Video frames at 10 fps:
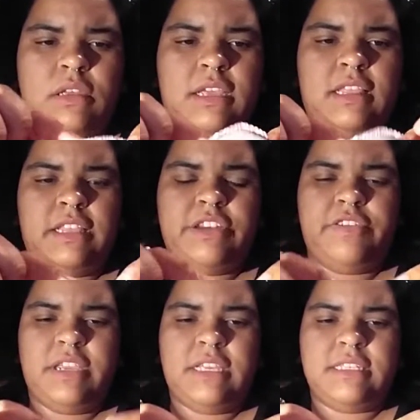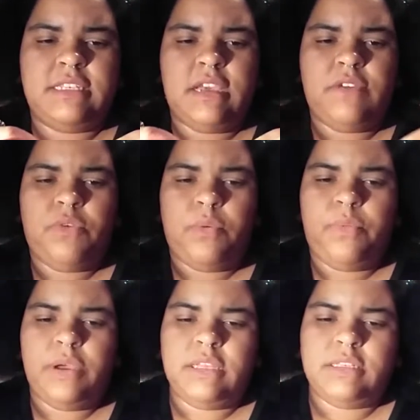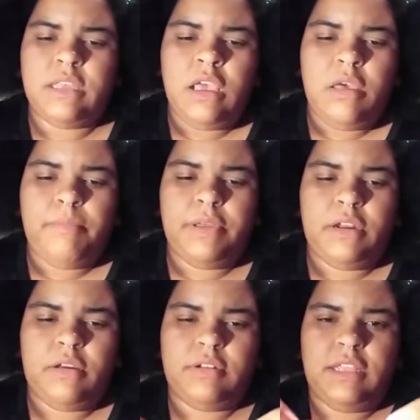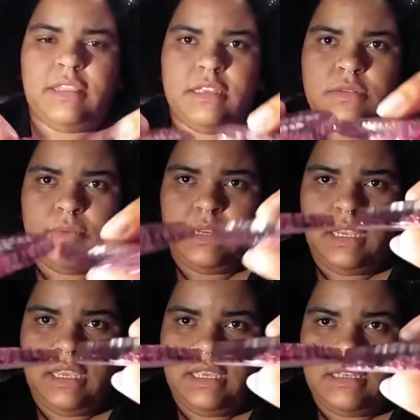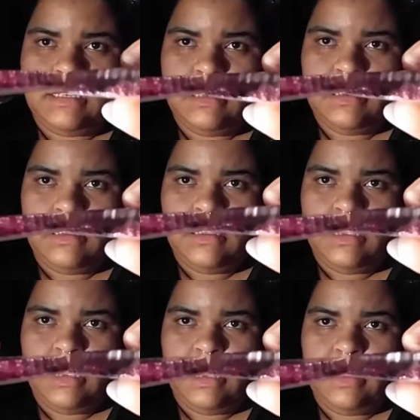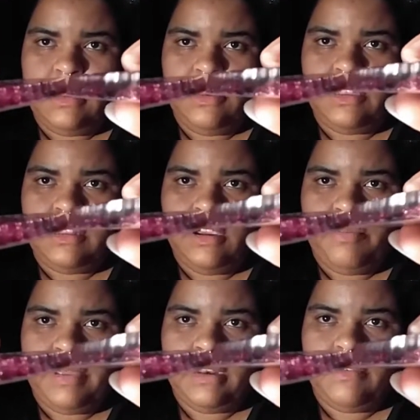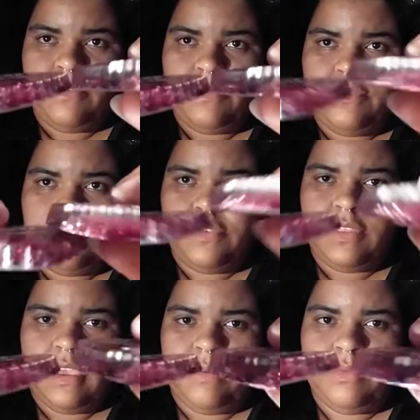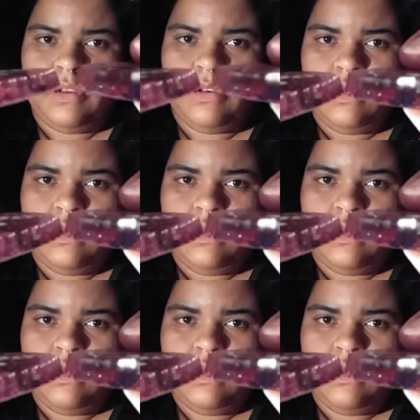glittery stuff was put on it. This one is, yeah, you can tell better for that one.